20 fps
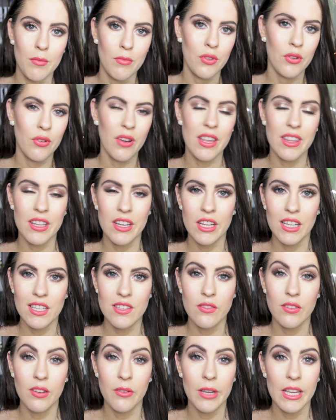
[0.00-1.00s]
throughout the
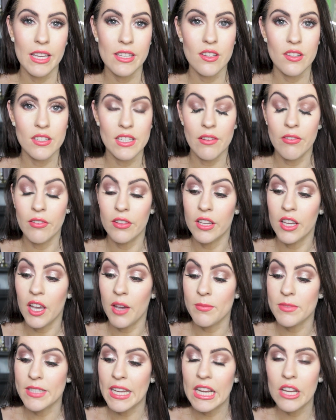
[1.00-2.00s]
next few weeks, I'll definitely
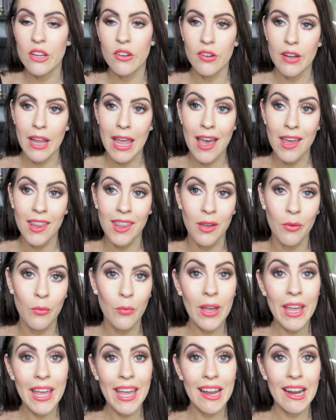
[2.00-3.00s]
update you on how they
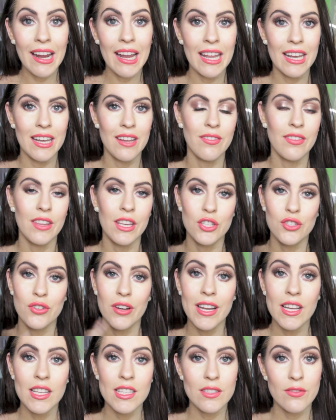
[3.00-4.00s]
wear and if they
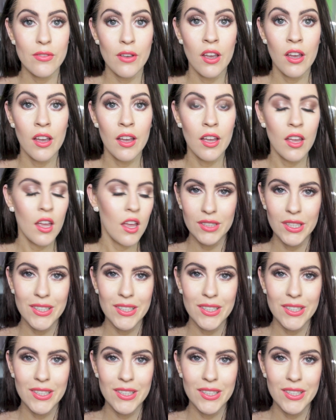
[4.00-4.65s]
transfer.